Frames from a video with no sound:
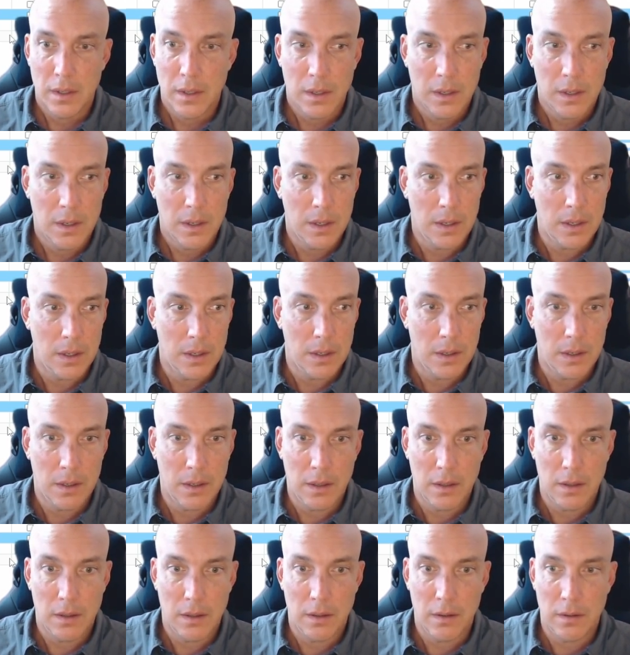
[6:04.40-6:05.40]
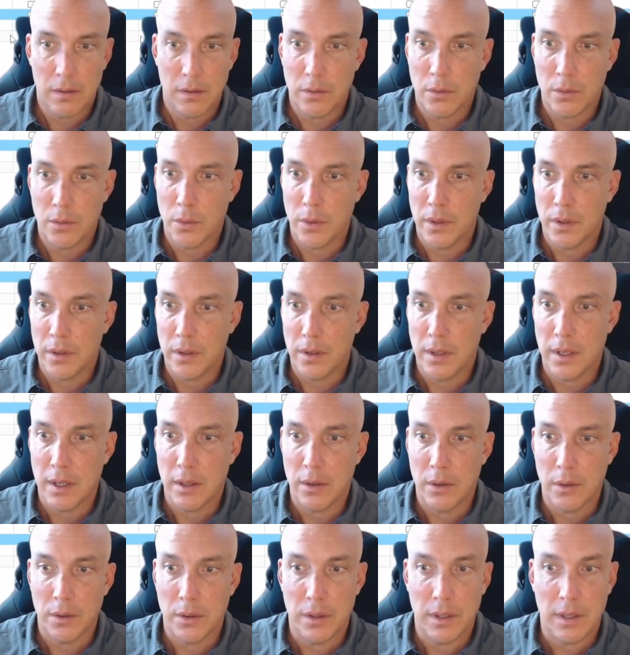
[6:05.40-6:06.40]
and it is going to
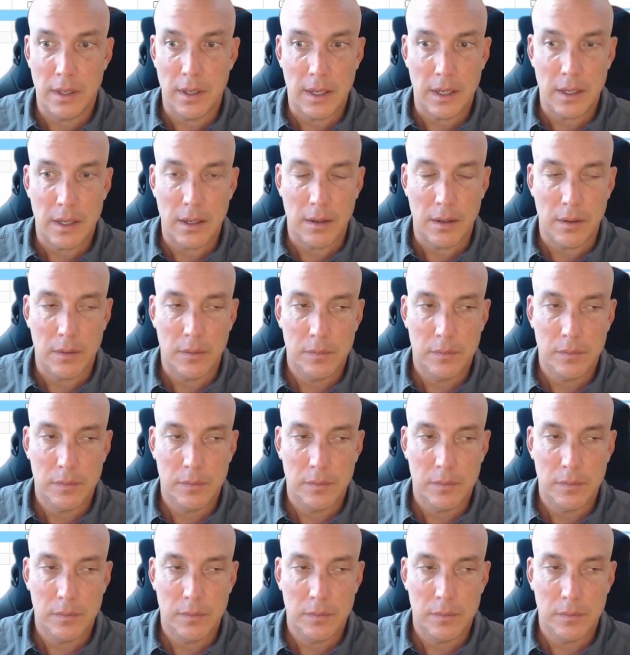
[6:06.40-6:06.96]
download the data.